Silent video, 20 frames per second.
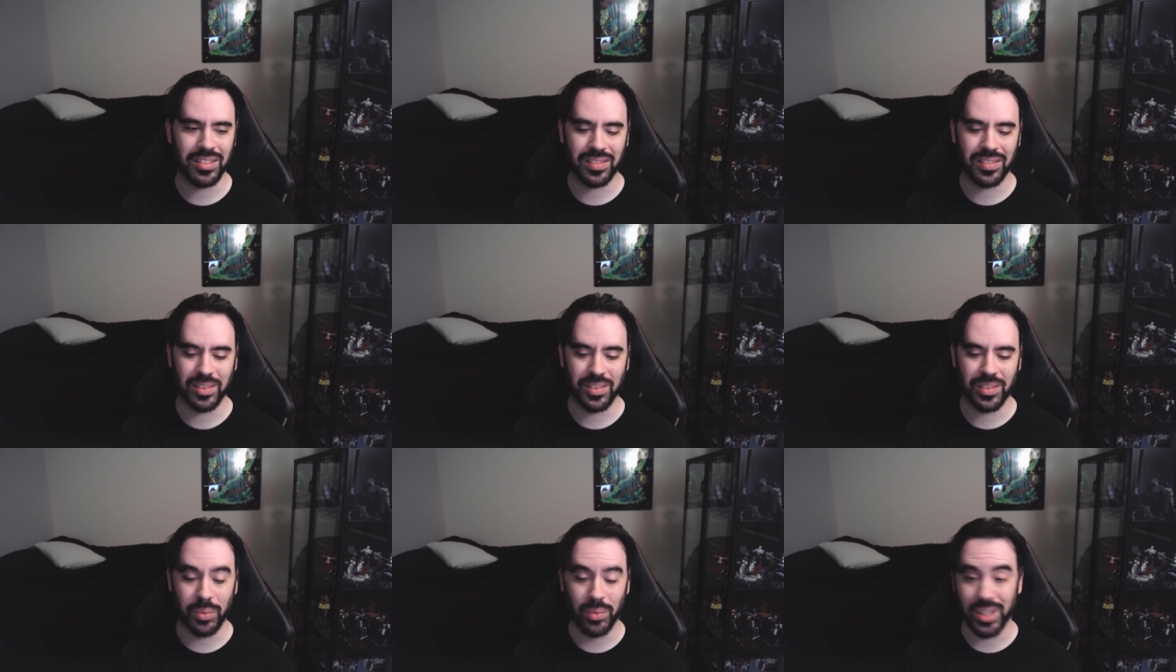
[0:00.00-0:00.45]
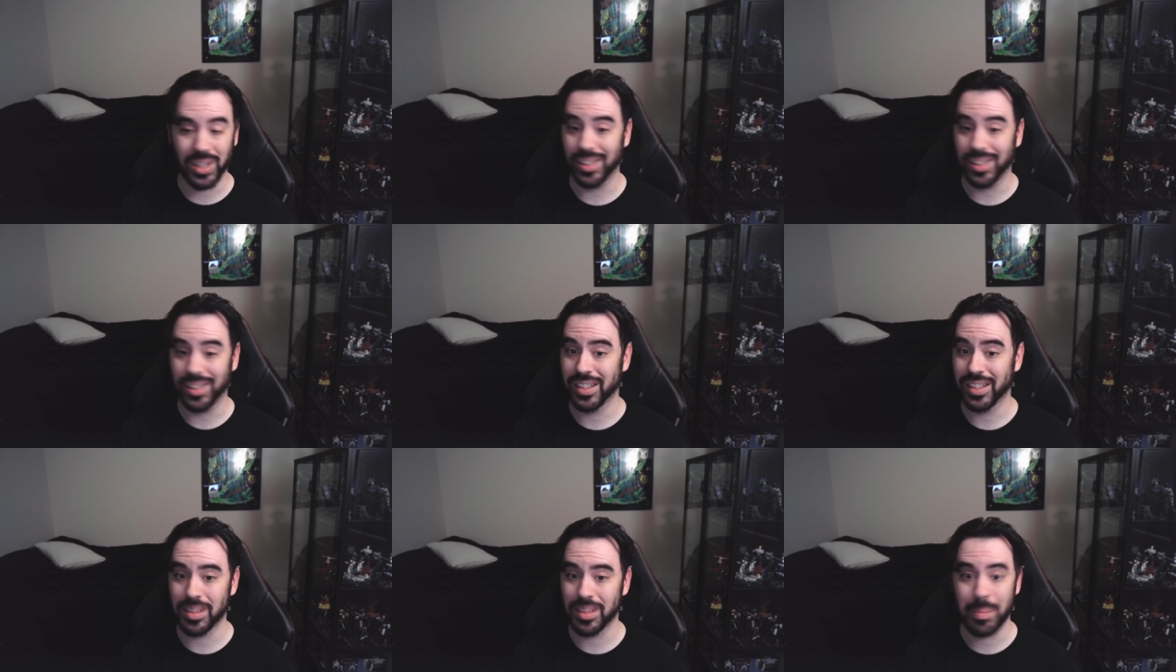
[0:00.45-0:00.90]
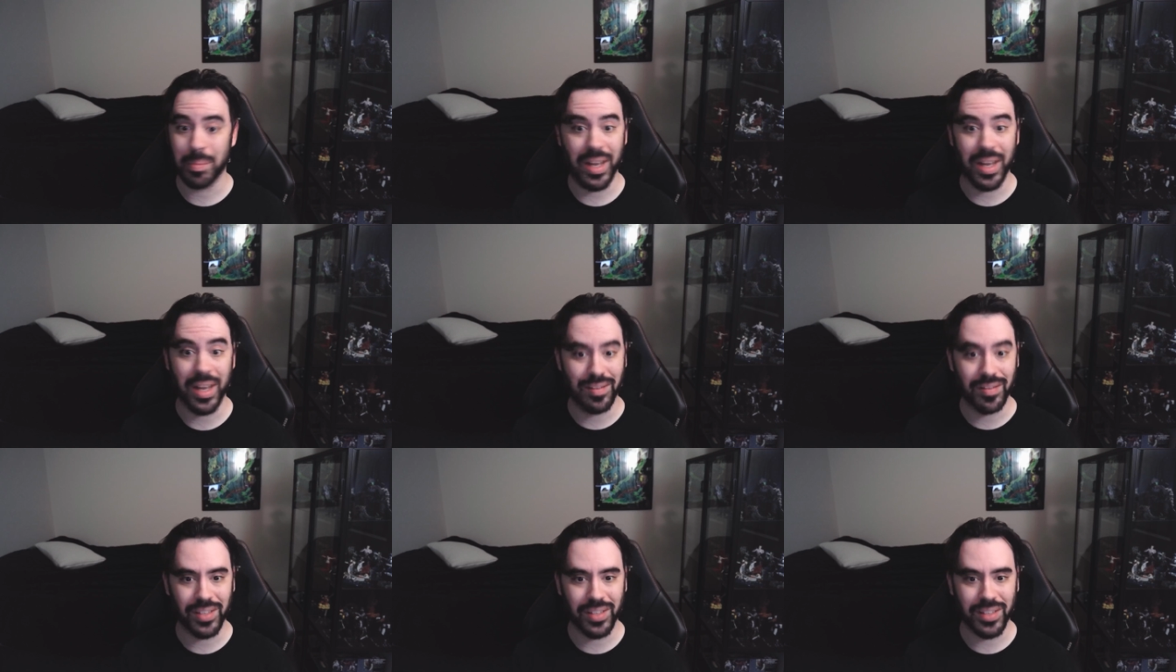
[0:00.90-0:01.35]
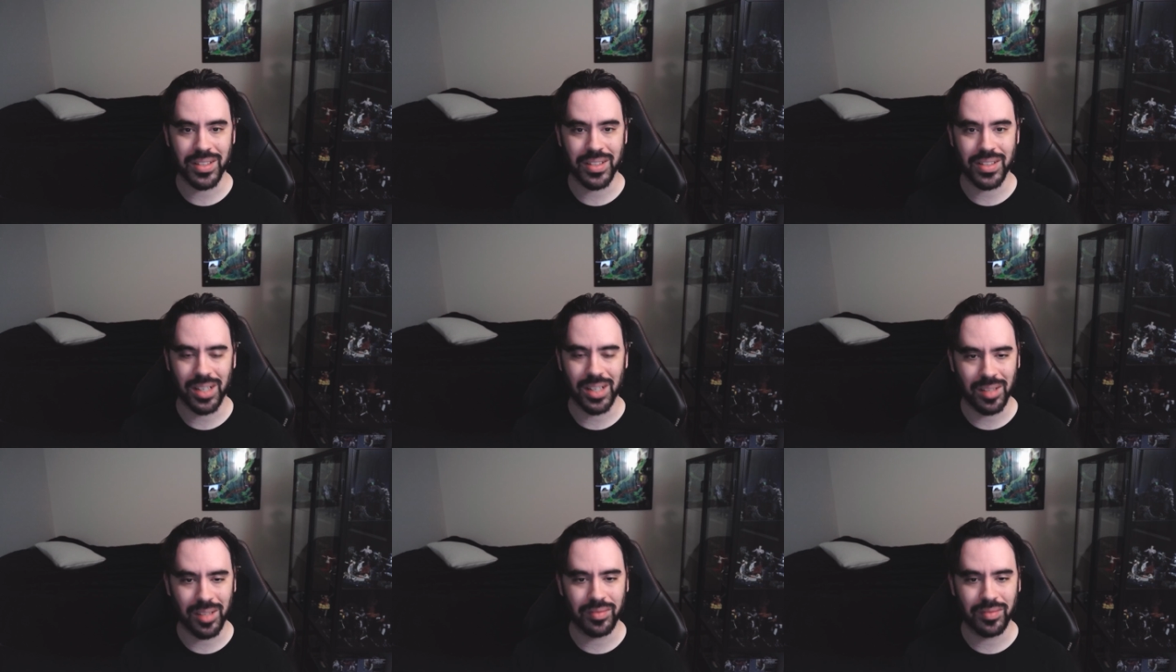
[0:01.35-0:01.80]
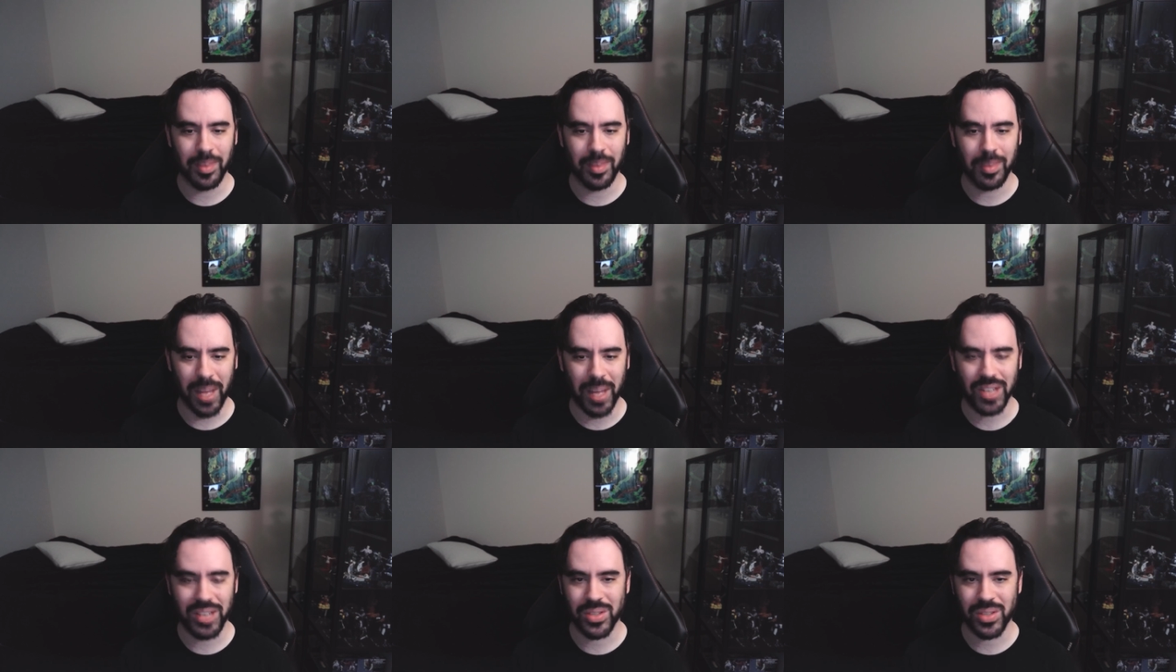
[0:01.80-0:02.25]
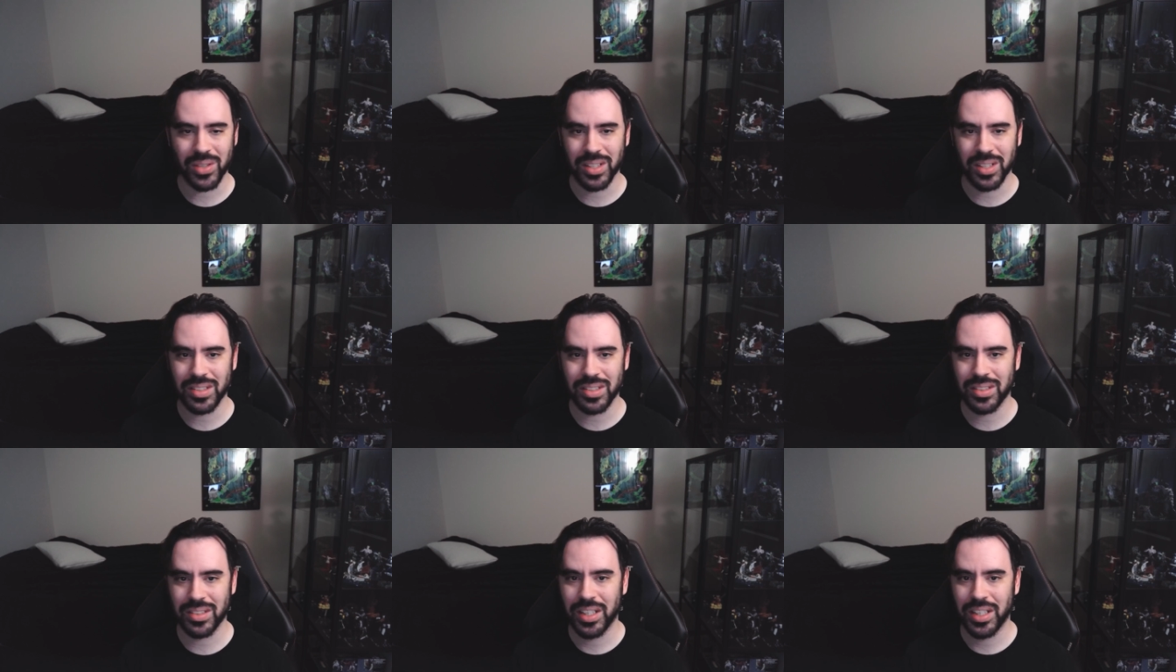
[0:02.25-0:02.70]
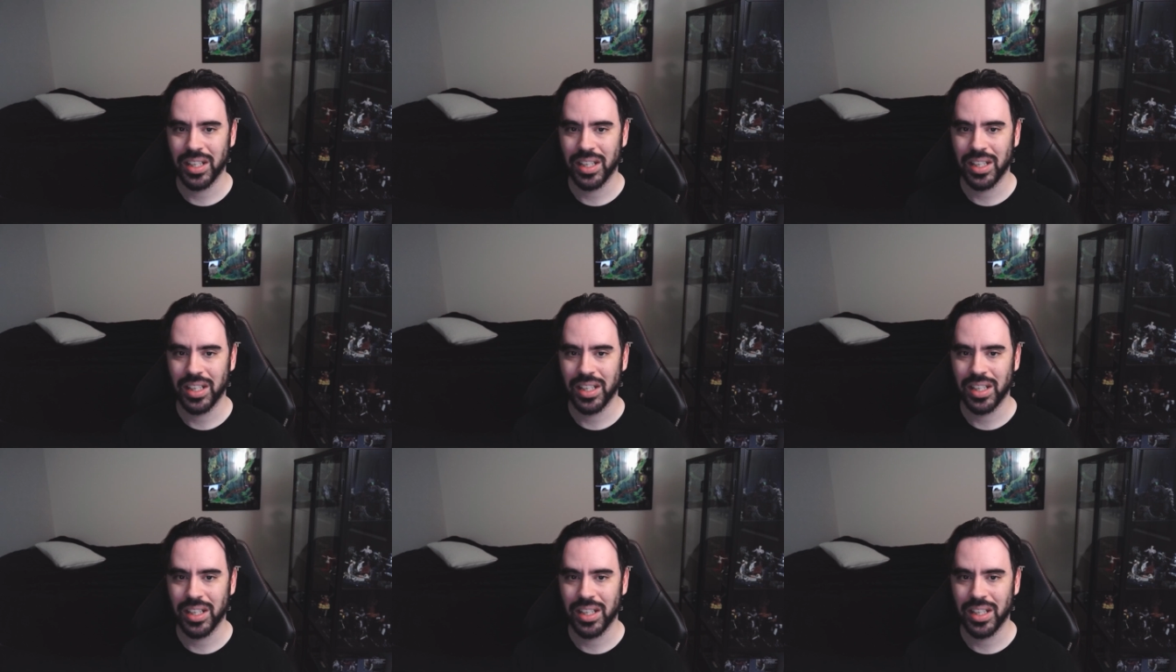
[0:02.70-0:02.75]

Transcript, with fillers: to really get the benefits of the mattress.